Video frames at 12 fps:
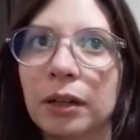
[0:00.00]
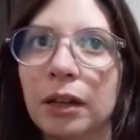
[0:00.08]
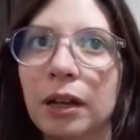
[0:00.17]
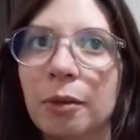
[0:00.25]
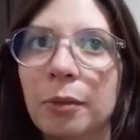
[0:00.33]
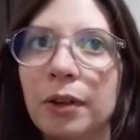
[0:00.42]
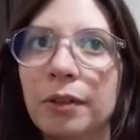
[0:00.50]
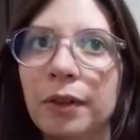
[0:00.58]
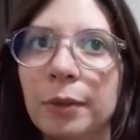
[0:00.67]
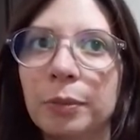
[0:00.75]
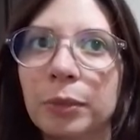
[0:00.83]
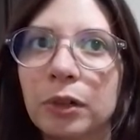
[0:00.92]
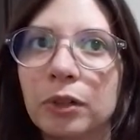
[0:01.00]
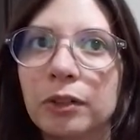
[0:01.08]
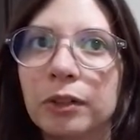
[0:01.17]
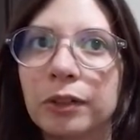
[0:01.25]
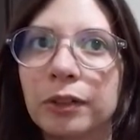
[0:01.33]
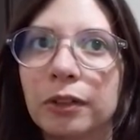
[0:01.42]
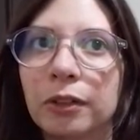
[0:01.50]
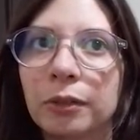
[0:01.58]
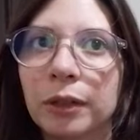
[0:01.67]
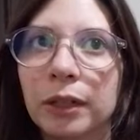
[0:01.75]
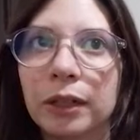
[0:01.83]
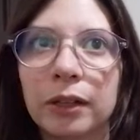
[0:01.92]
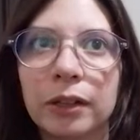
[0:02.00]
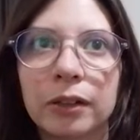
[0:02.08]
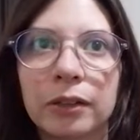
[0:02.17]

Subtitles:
How about if I pose over here?